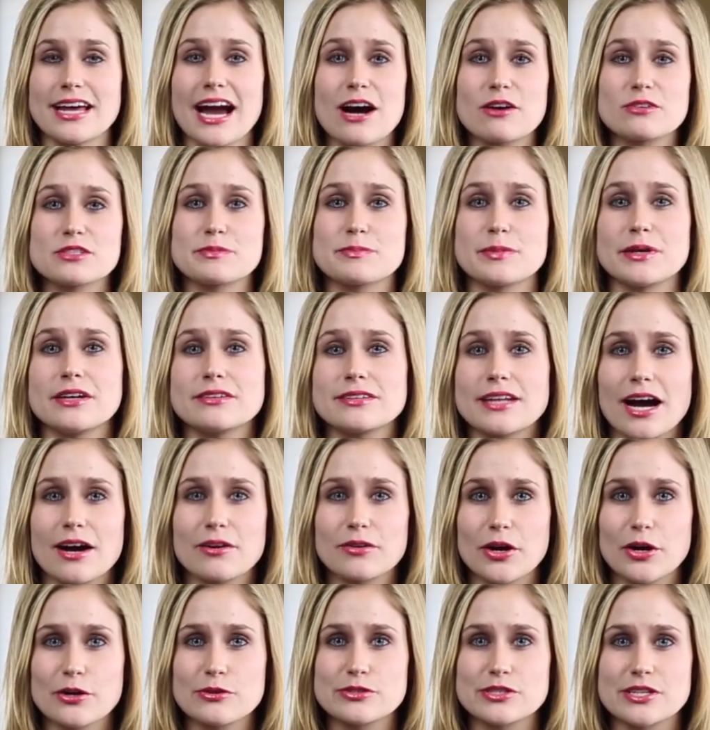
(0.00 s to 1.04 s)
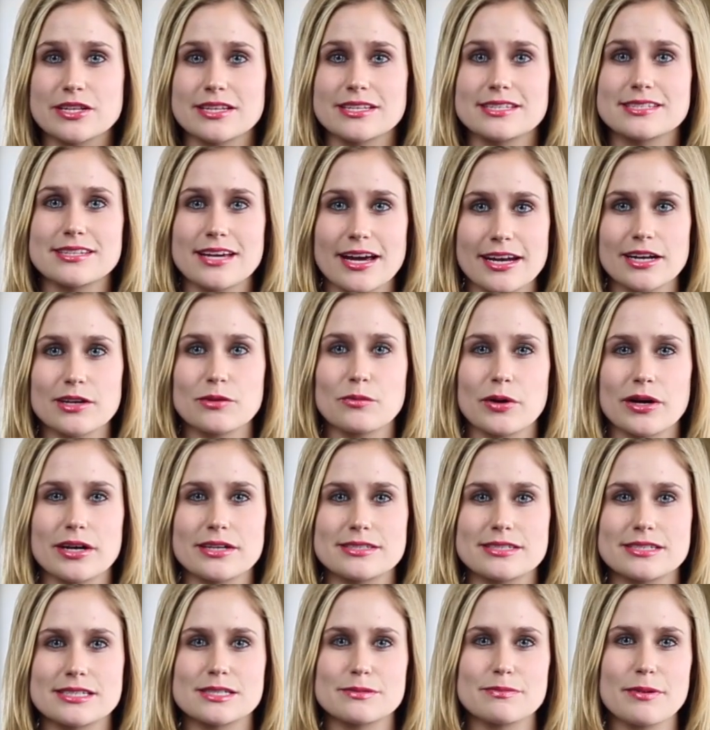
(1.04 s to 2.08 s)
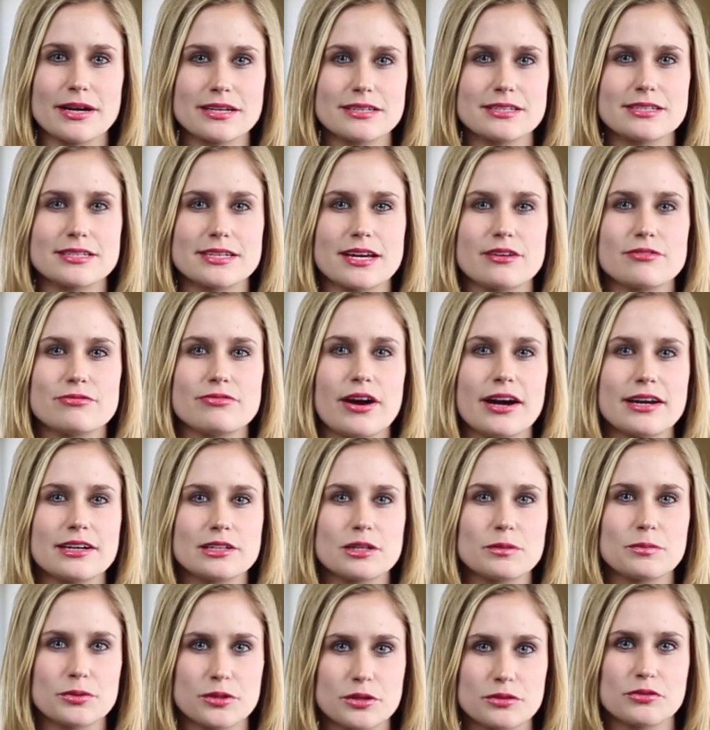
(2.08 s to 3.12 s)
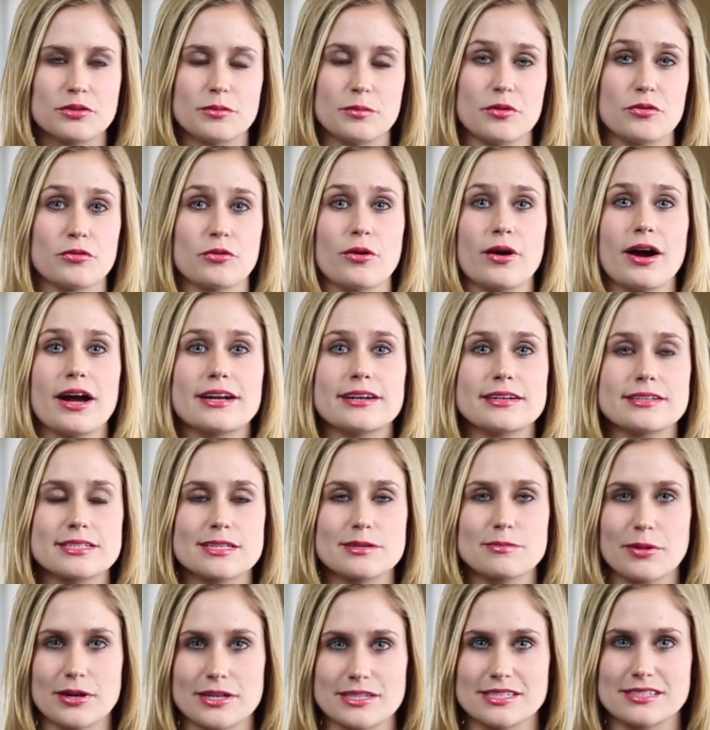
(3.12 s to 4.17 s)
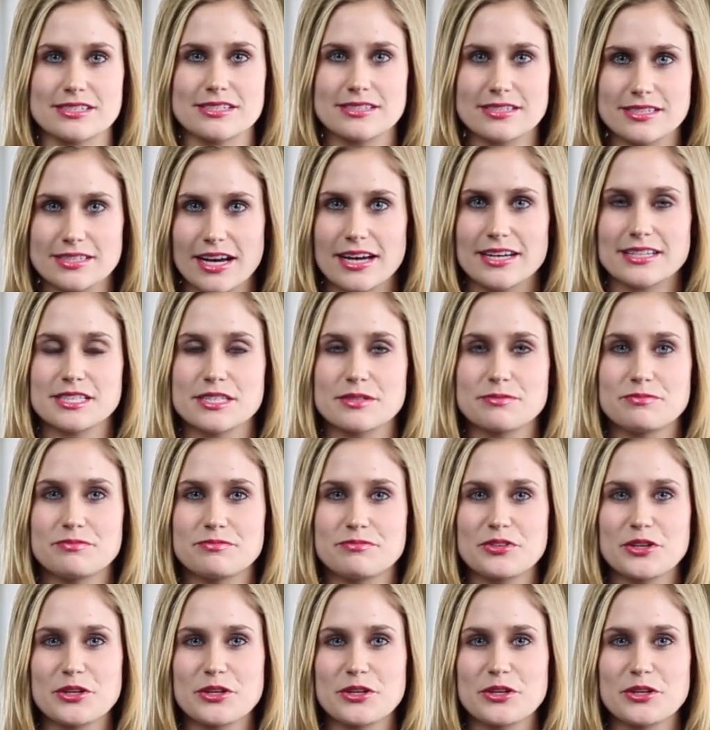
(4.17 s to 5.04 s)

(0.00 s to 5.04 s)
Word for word: The House bill now goes to the Senate, where it's expected to get final approval before heading to the president's desk.